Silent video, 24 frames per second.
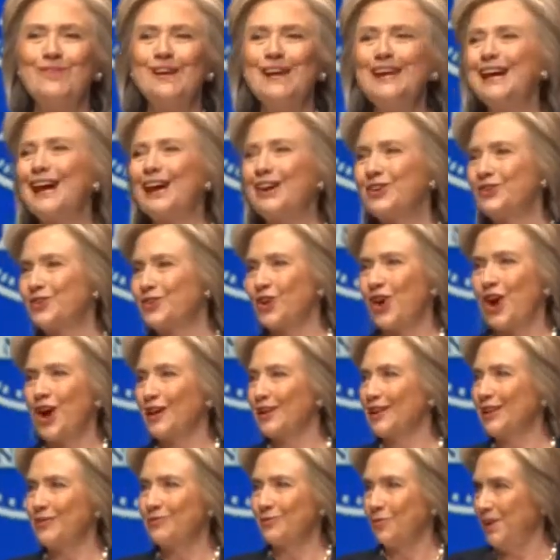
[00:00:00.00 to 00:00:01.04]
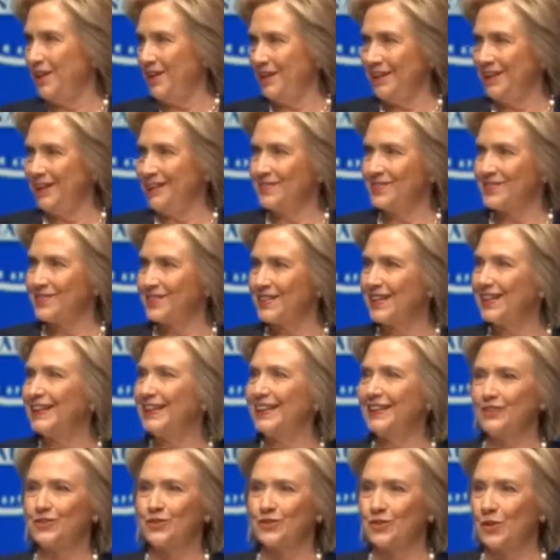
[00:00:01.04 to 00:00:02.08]
we are talking, reading, and
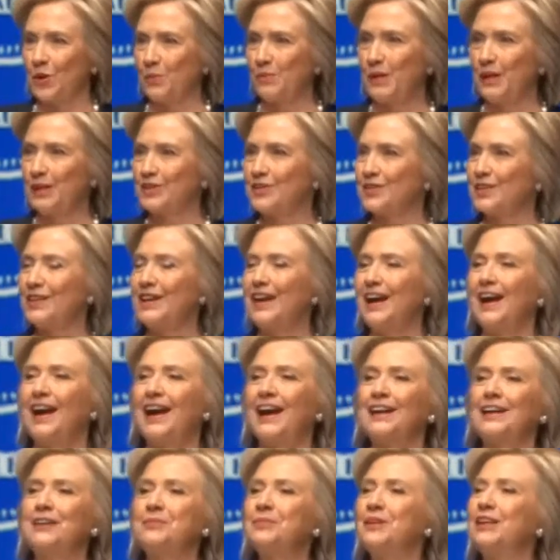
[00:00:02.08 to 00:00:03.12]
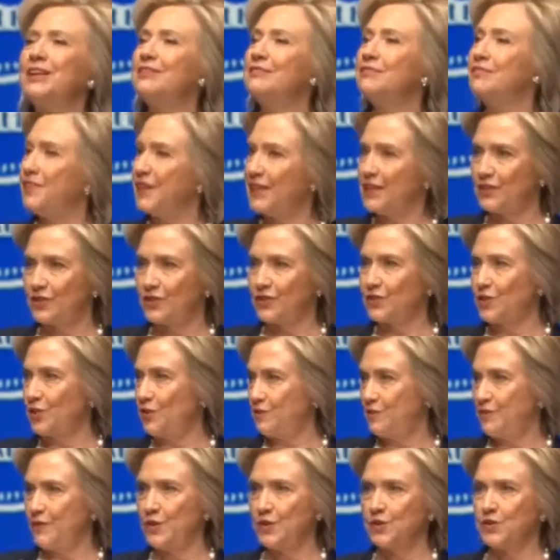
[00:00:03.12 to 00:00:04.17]
singing so much that I am convinced
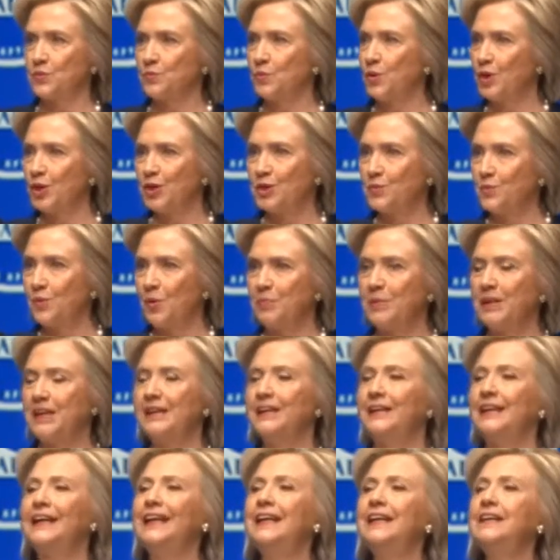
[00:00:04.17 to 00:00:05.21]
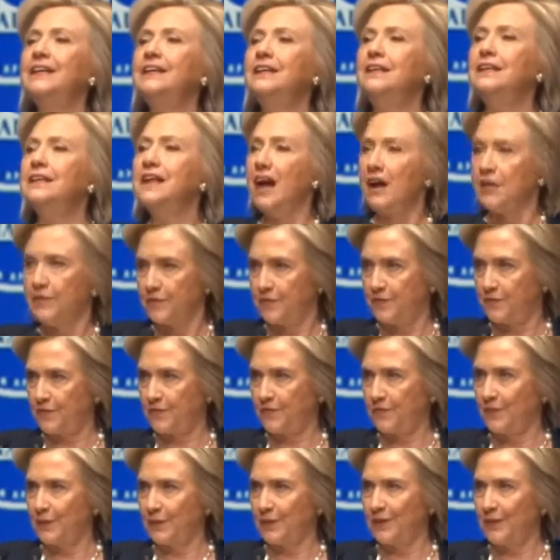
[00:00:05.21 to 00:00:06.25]
her first words will be
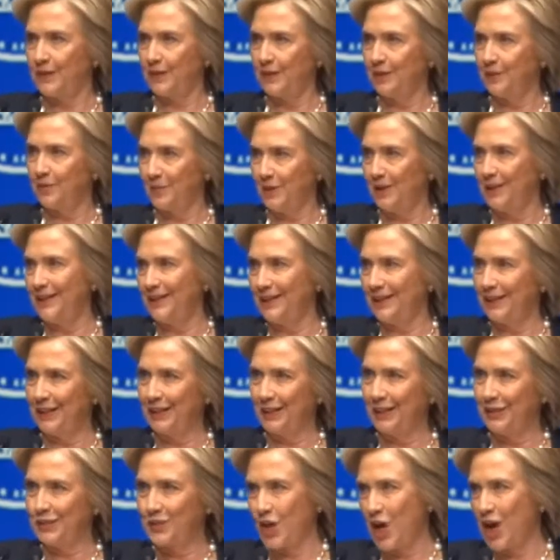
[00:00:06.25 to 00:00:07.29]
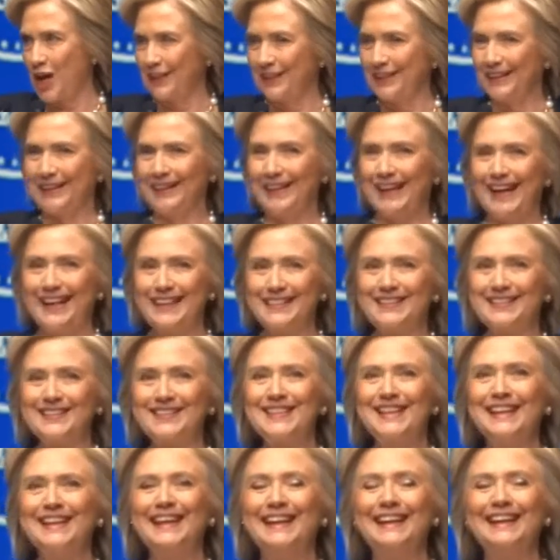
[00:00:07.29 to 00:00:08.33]
enough with the reading, talking, and
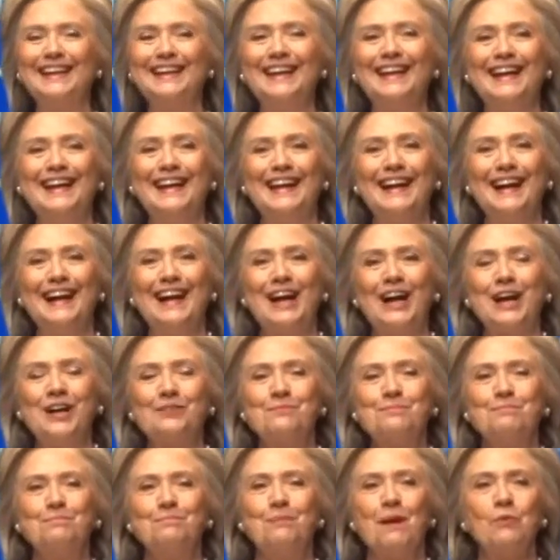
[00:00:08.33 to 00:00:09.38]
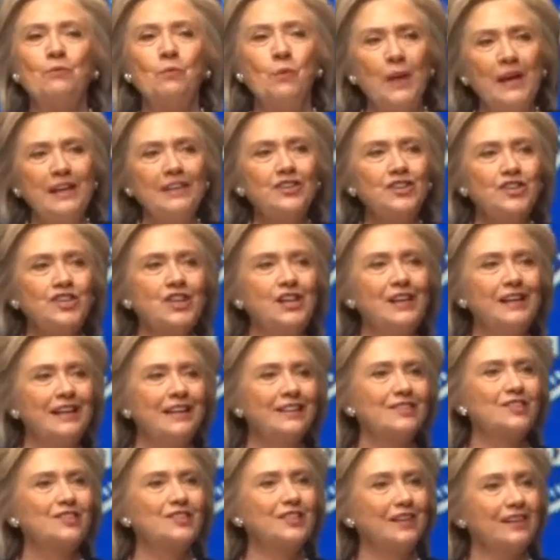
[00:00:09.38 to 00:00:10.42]
singing. But when she
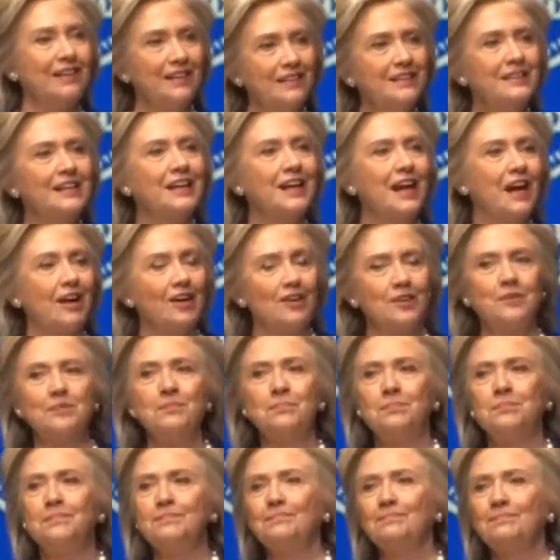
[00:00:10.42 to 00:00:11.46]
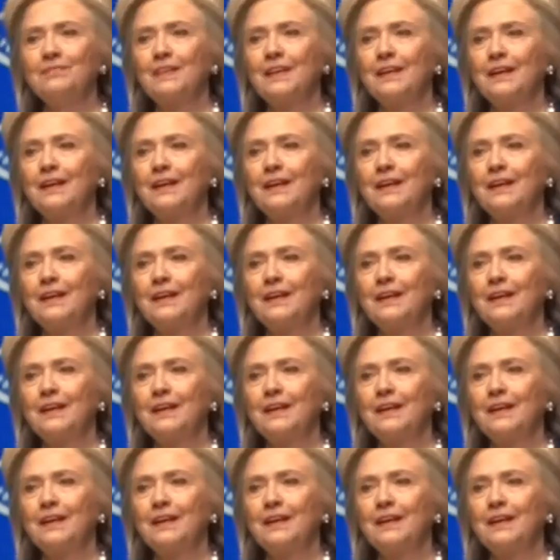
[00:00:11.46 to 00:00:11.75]
gets to kindergarten,